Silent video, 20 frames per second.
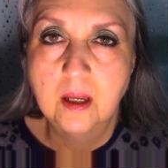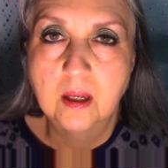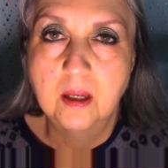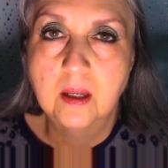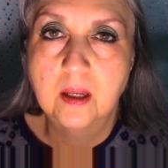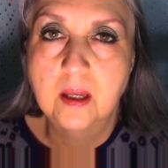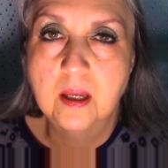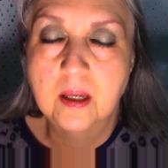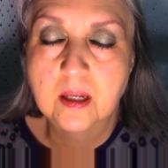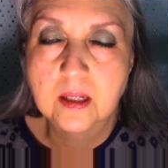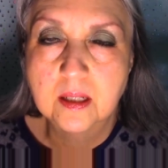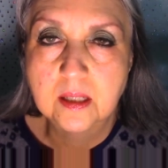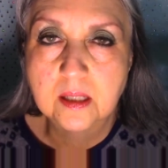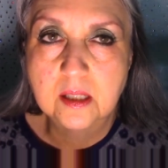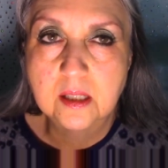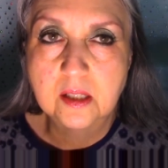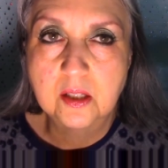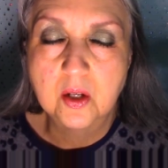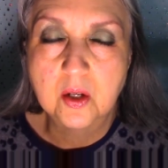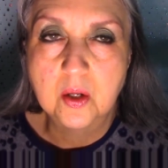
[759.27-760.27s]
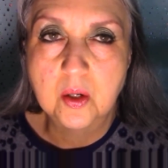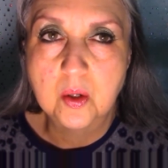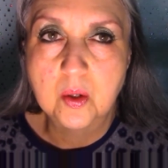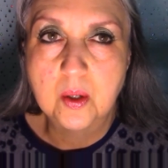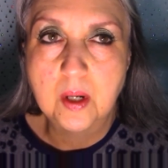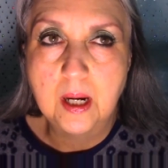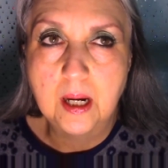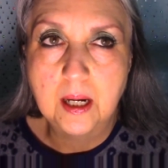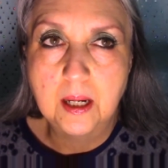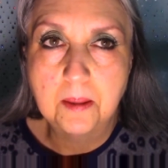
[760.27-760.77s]
And so
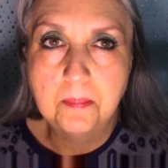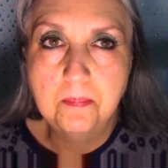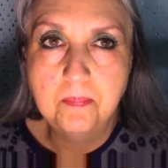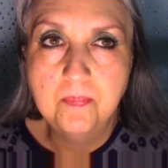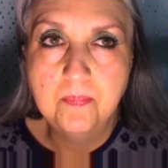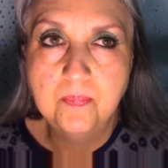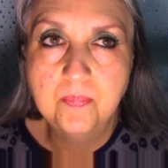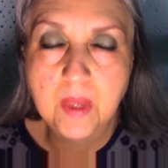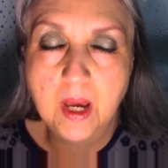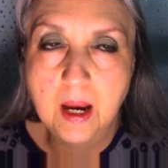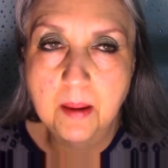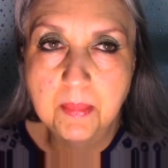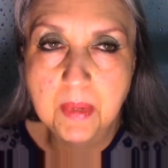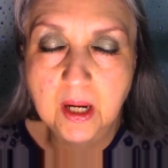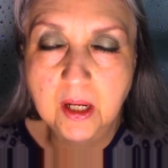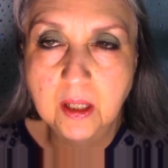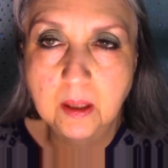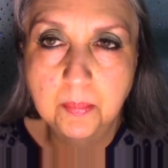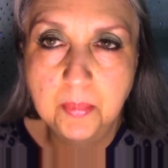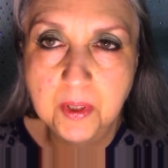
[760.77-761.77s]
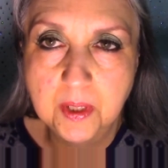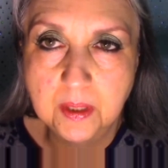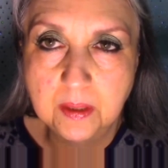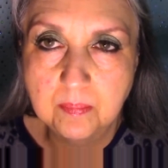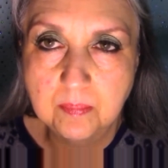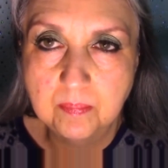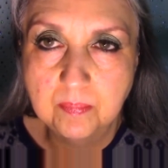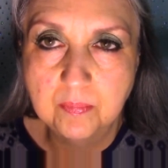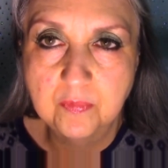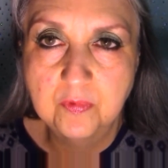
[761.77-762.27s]
I'm not going to put
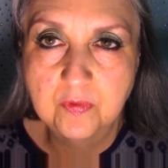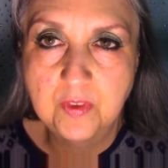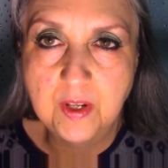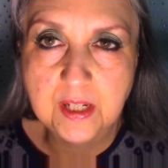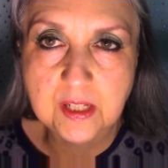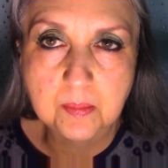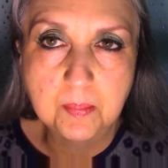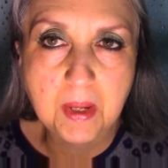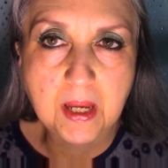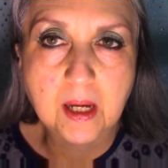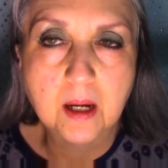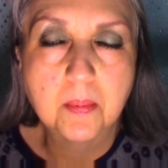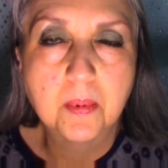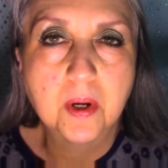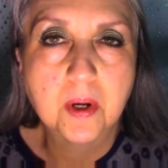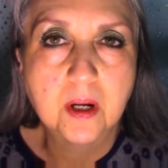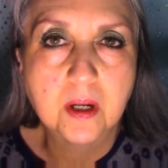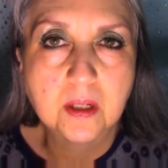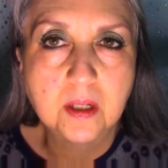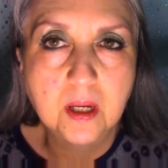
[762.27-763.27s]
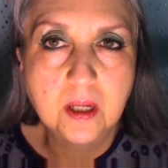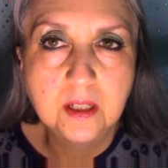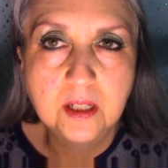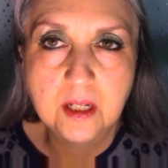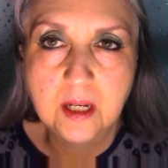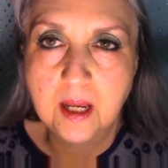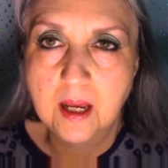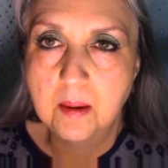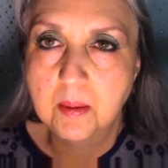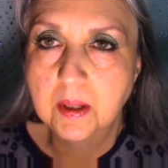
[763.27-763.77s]
face makeup on
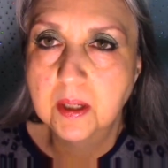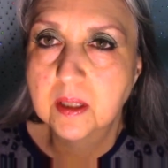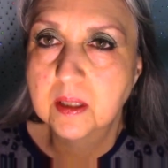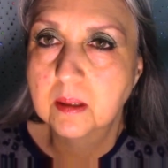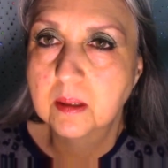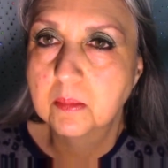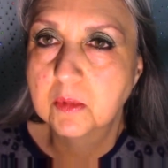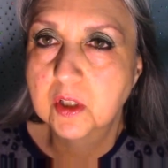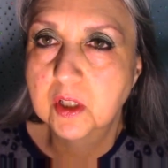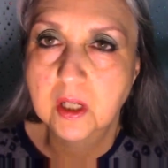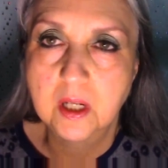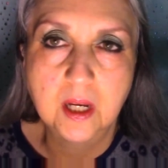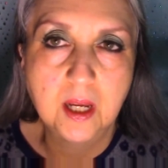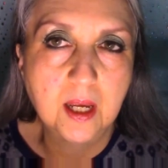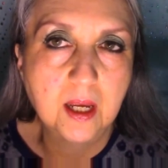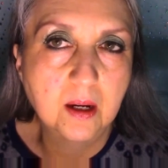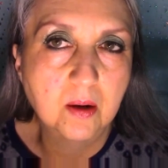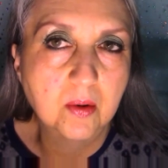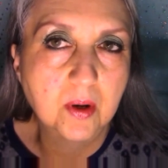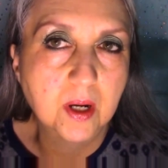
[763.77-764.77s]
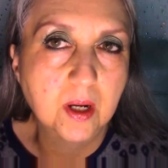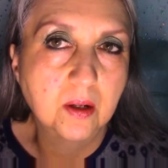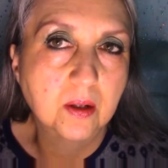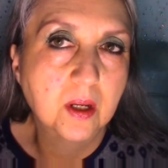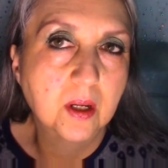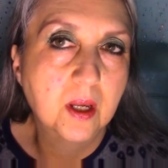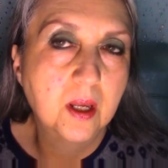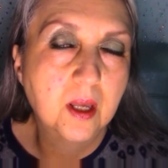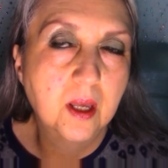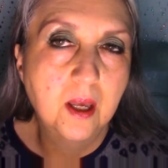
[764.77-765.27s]
today because I'm just going to hang around
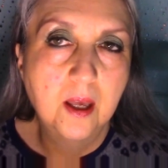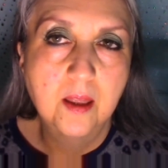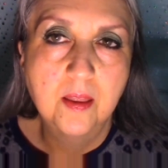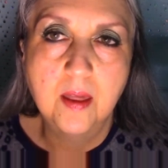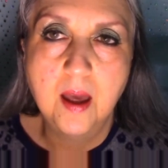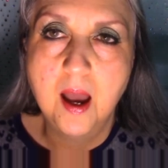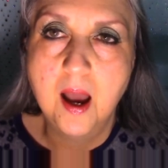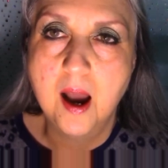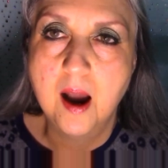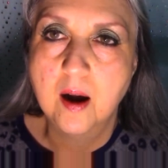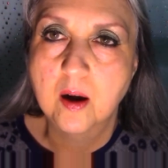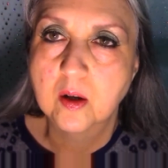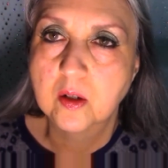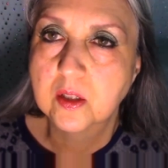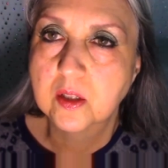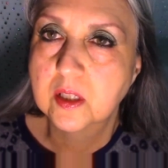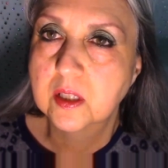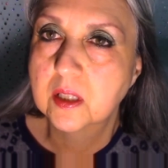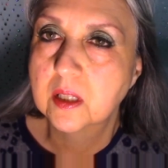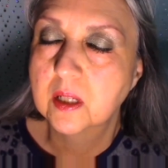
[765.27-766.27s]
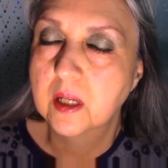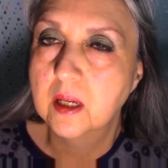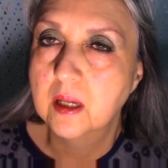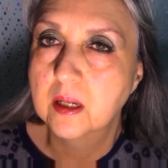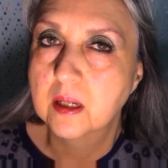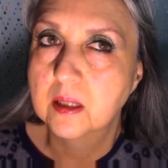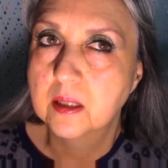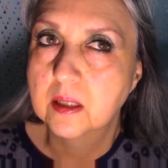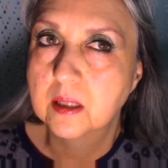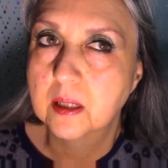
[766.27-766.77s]
the house.
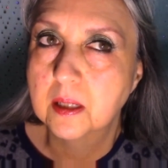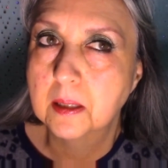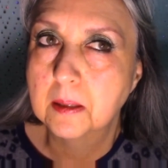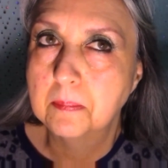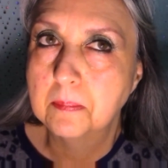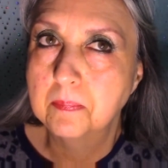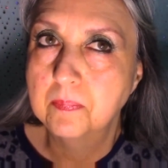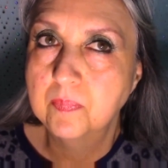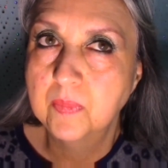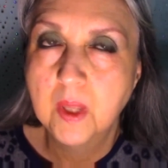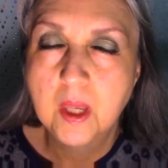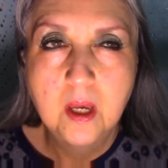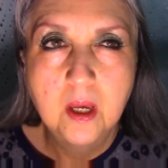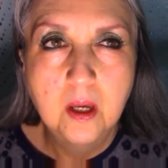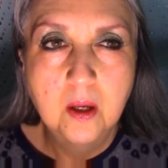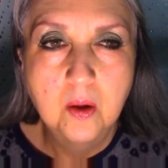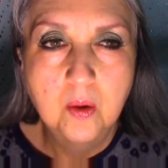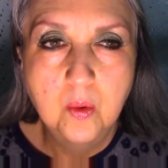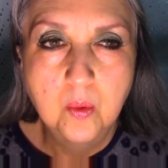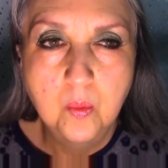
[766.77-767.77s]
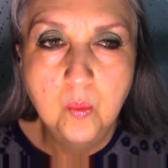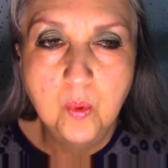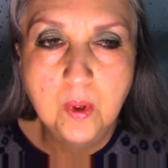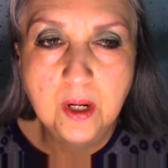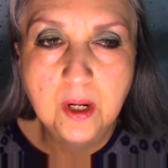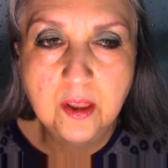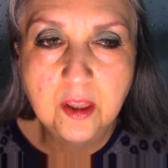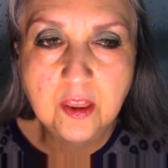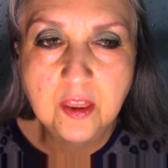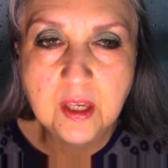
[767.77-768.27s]
And one
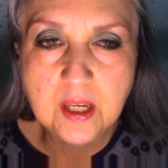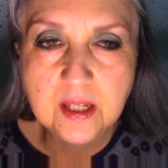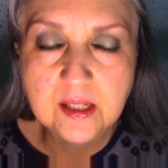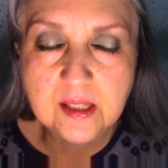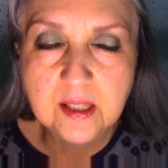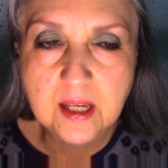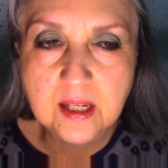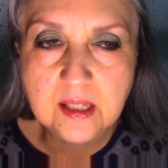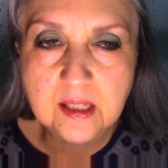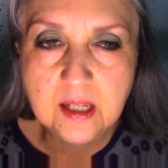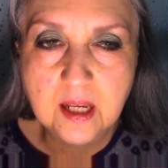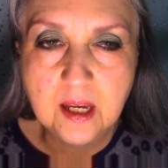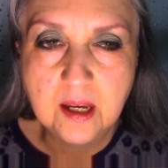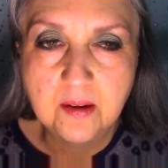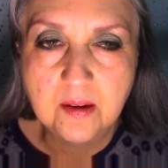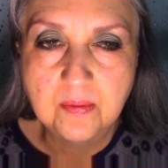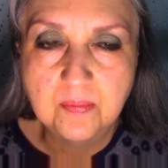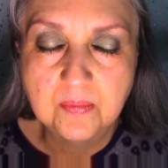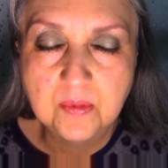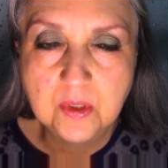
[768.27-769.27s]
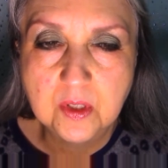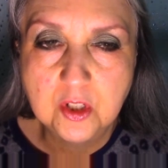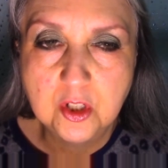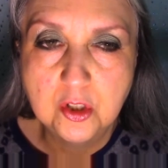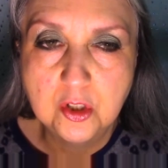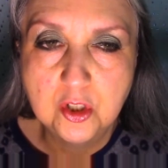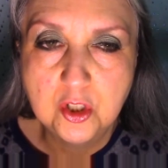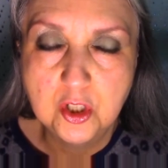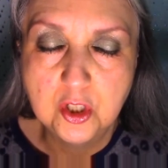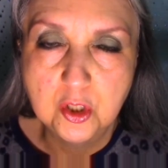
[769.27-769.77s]
of the things they say to
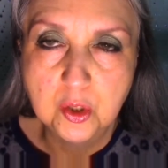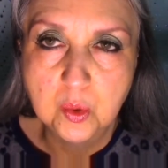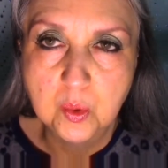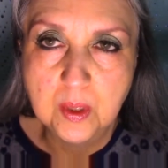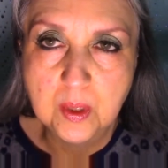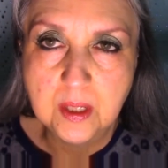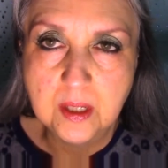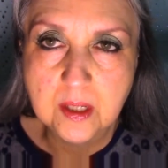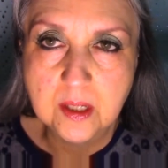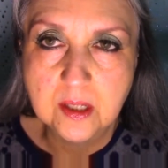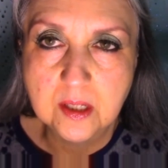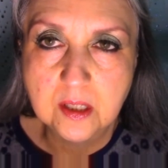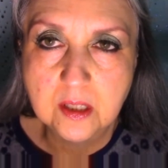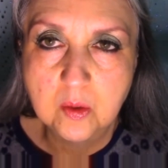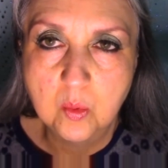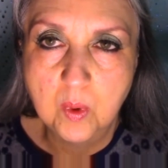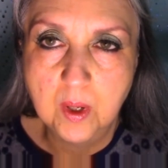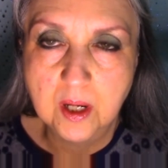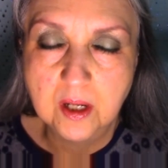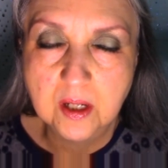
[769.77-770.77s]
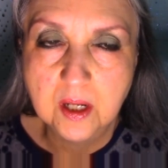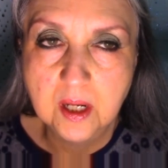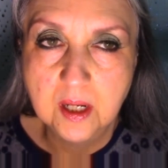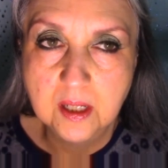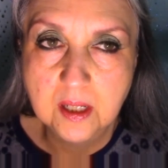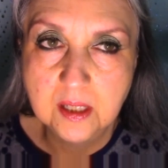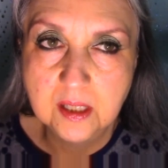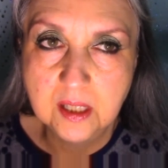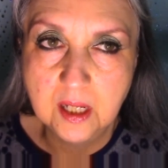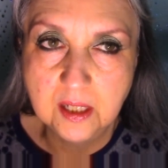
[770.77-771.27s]
do is to wear
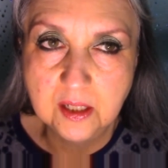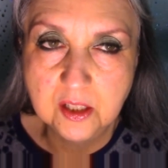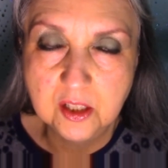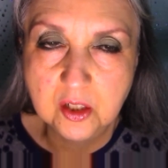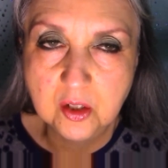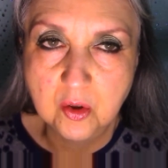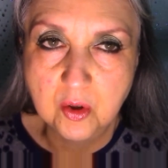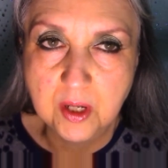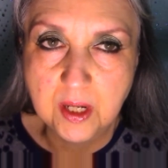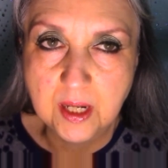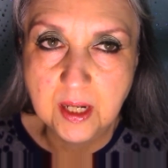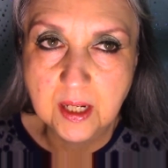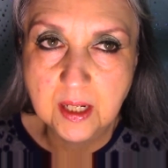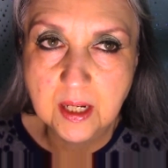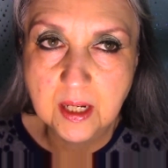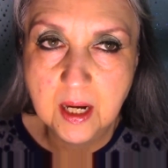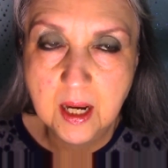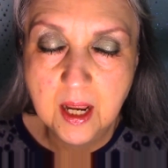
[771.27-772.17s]
sunscreen,